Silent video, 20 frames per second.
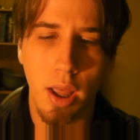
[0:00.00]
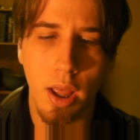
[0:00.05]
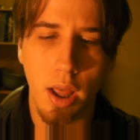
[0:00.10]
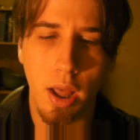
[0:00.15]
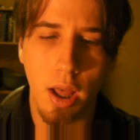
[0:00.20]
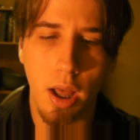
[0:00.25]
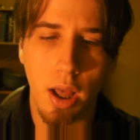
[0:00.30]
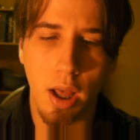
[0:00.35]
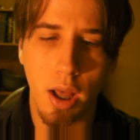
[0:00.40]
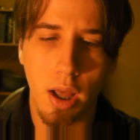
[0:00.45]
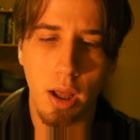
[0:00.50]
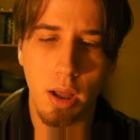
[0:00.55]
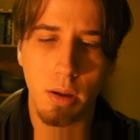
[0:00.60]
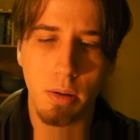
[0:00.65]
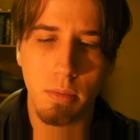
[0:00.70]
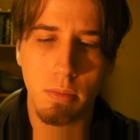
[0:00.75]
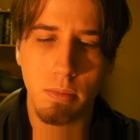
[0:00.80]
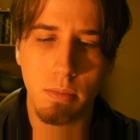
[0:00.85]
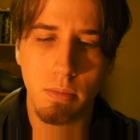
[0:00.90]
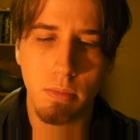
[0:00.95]

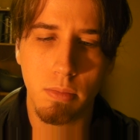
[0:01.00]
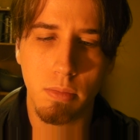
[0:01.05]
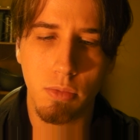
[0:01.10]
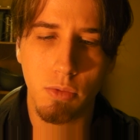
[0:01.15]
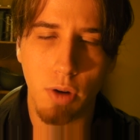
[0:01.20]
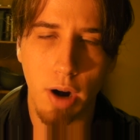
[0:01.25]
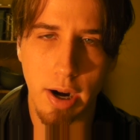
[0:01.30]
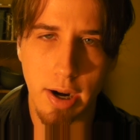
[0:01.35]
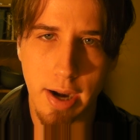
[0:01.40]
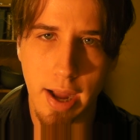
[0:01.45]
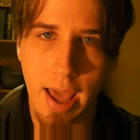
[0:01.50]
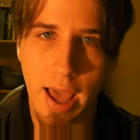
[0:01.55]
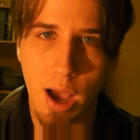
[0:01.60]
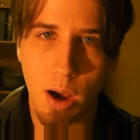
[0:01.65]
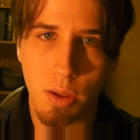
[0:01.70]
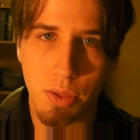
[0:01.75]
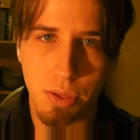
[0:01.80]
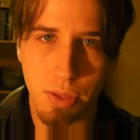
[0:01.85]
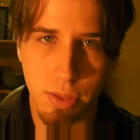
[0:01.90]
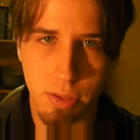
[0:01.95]
right now,
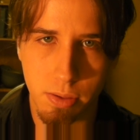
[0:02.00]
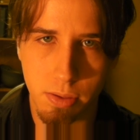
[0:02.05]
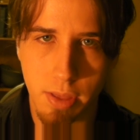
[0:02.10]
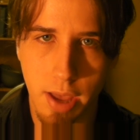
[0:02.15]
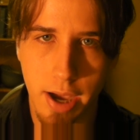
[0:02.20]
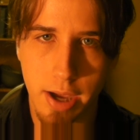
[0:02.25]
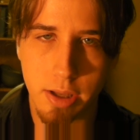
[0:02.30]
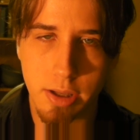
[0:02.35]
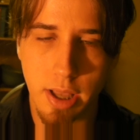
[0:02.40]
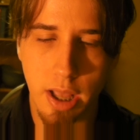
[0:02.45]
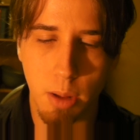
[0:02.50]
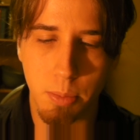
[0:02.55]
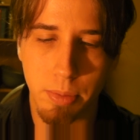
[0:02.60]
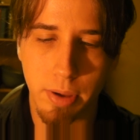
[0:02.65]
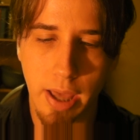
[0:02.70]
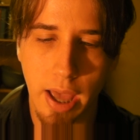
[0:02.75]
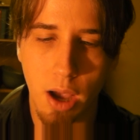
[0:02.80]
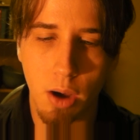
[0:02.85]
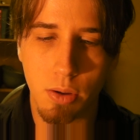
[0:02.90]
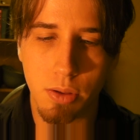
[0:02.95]
and that is
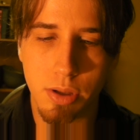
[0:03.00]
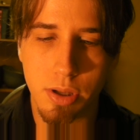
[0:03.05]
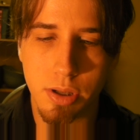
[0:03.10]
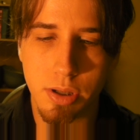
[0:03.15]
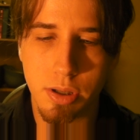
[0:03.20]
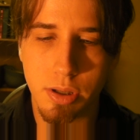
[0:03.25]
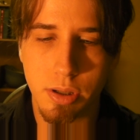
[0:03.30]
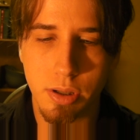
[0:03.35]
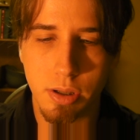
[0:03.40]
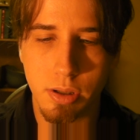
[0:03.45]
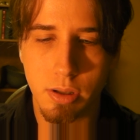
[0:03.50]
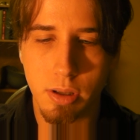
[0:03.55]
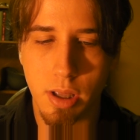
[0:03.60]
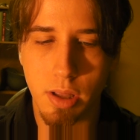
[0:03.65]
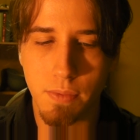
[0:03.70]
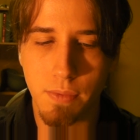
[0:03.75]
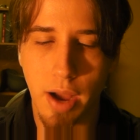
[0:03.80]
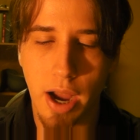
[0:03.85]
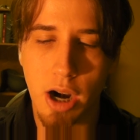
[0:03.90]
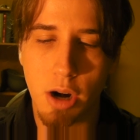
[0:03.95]
helping out in this
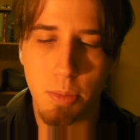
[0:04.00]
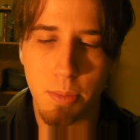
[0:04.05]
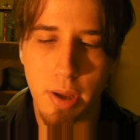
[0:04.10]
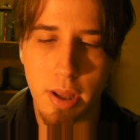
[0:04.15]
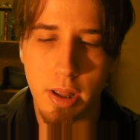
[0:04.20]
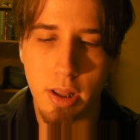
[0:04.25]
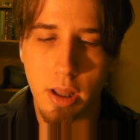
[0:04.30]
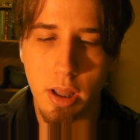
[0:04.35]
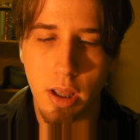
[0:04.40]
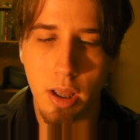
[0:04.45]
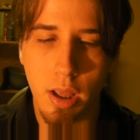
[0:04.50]
environment,